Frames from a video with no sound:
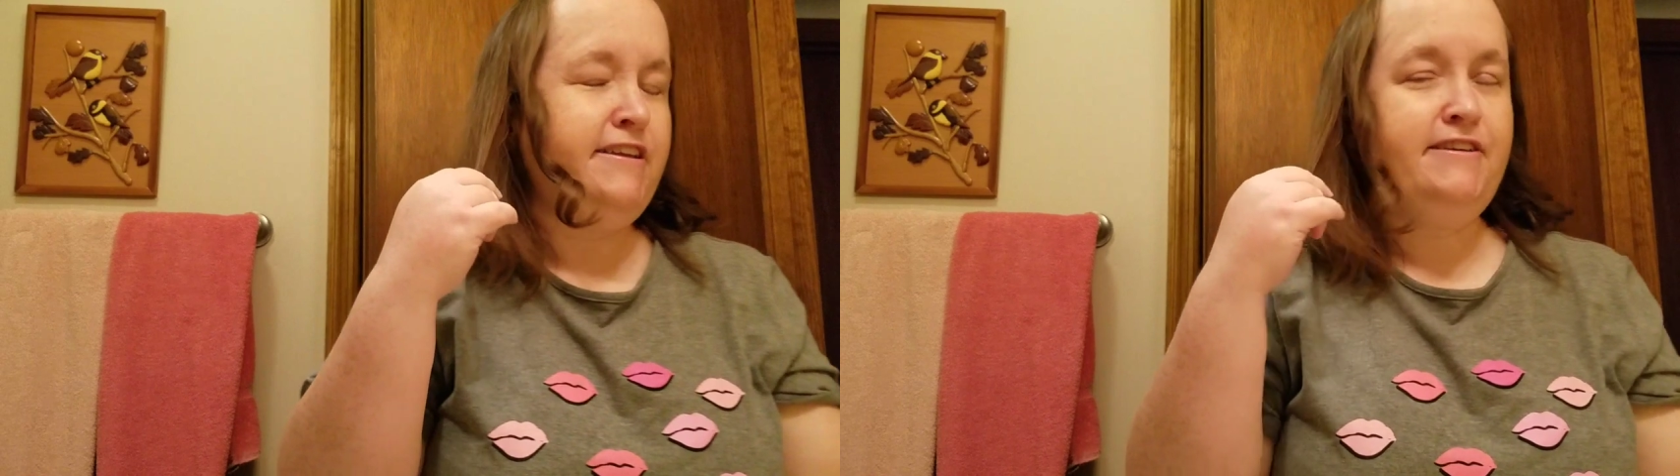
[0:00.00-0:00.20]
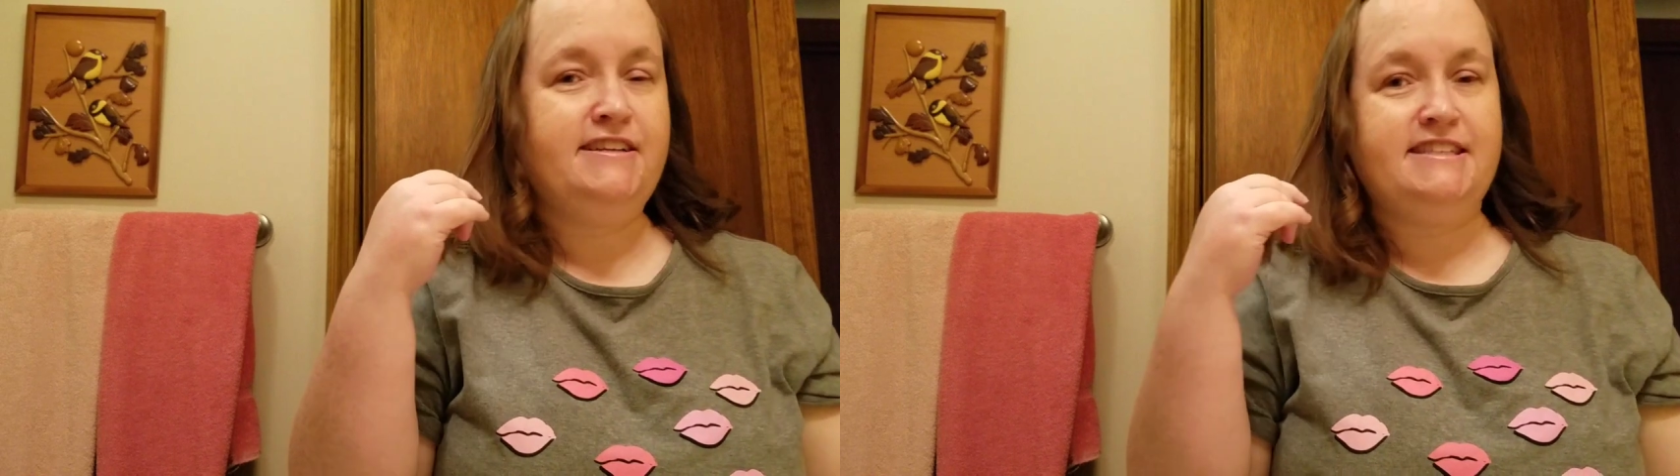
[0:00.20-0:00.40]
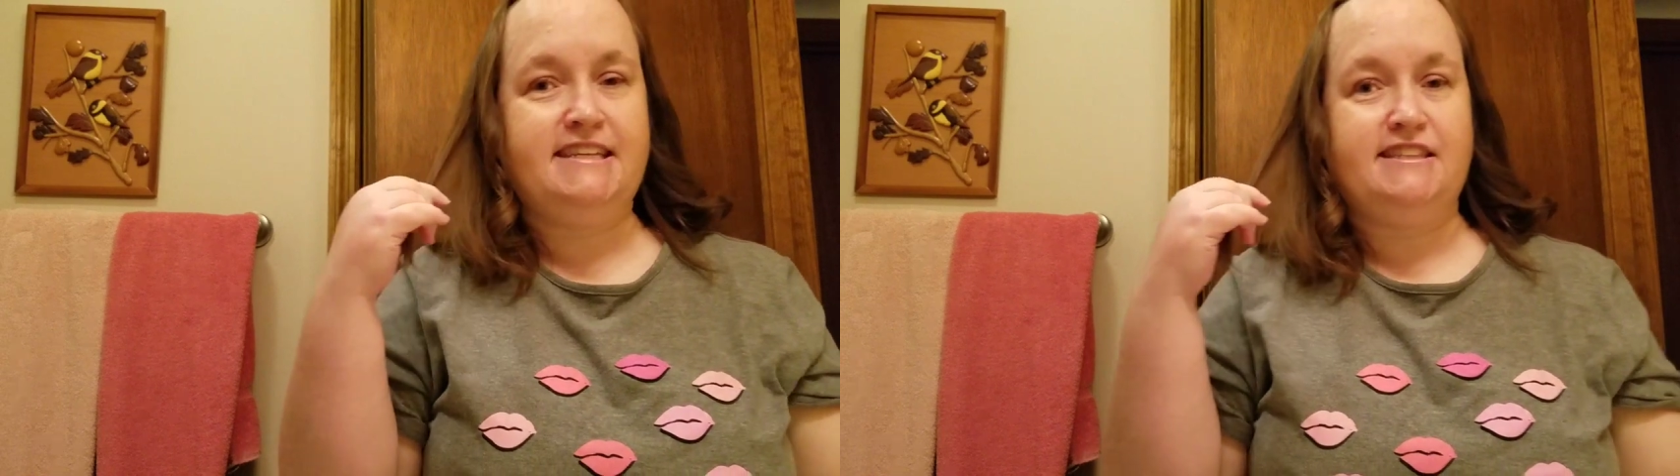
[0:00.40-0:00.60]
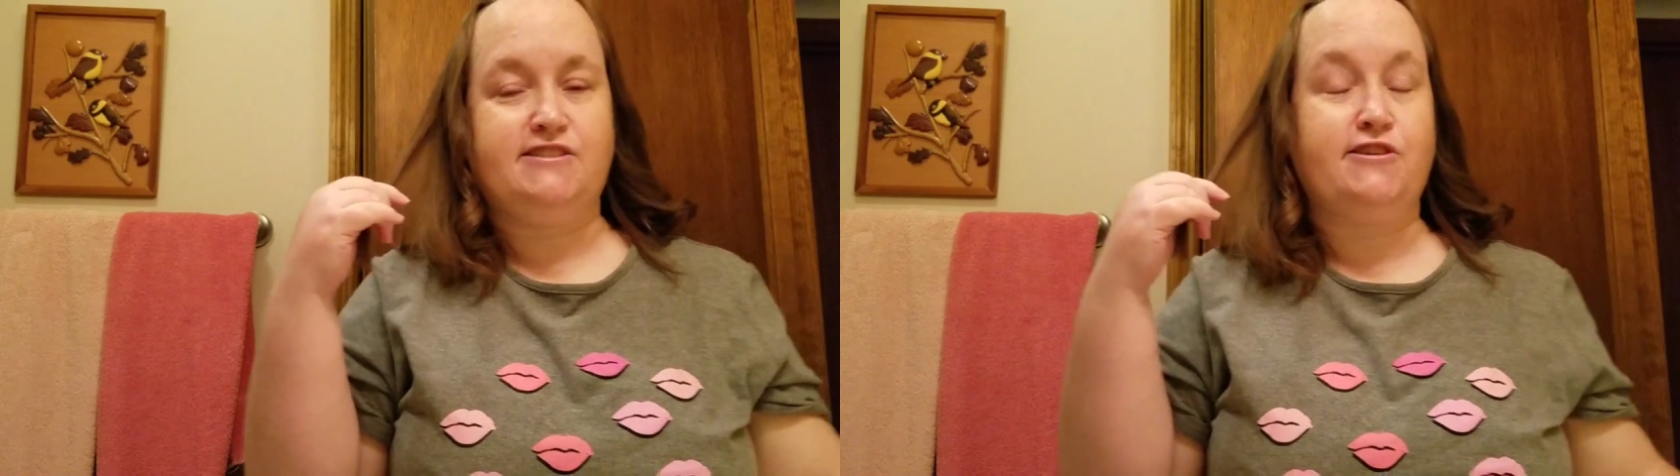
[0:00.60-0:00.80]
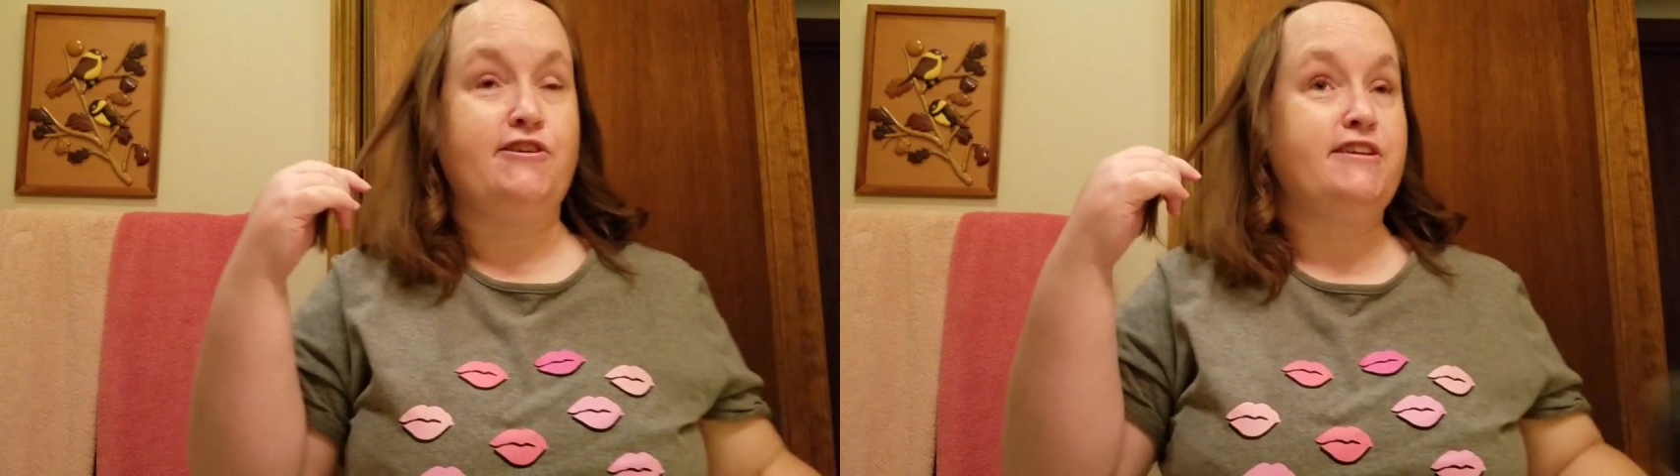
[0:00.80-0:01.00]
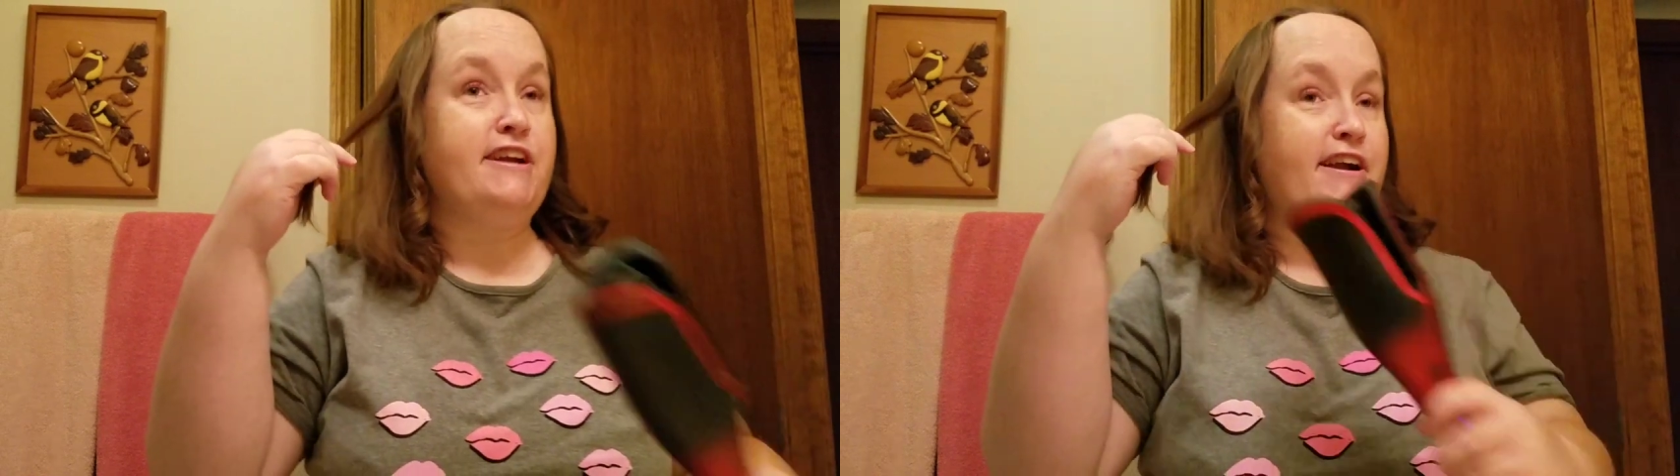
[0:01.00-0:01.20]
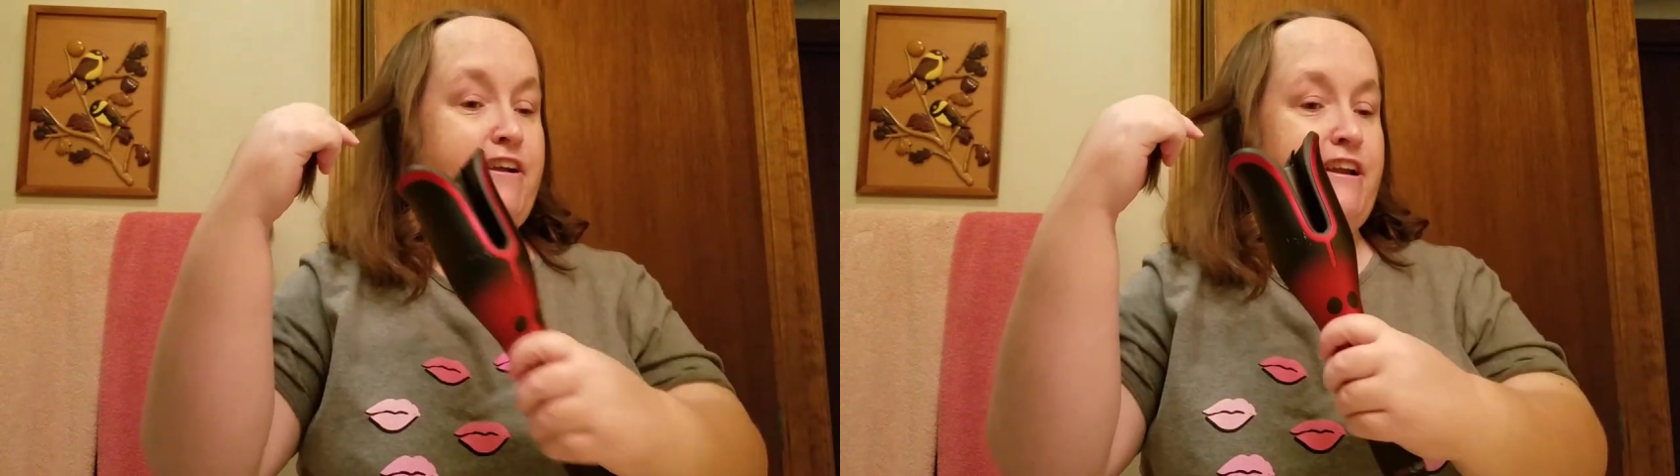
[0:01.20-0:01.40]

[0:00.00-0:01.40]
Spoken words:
you guys like this curling iron?